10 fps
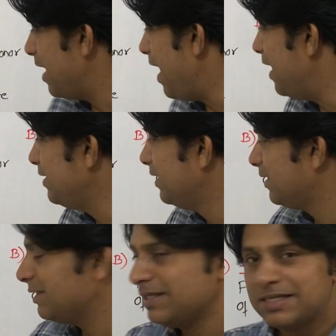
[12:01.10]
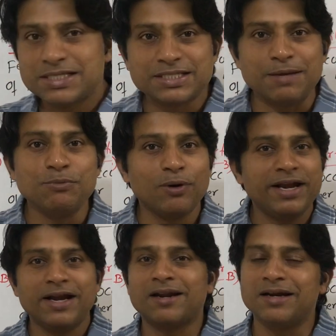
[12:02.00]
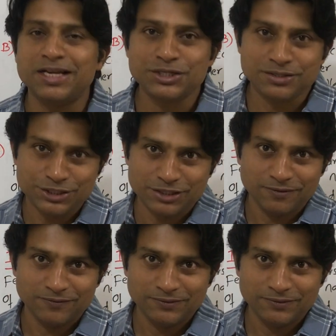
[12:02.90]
under stimulated conditions.